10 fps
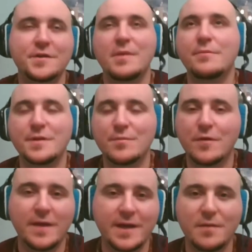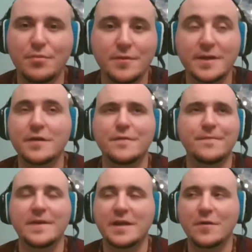maybe he's more like a political
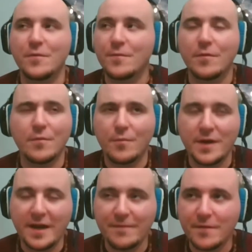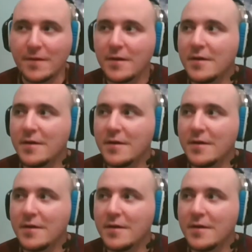figure or whatever,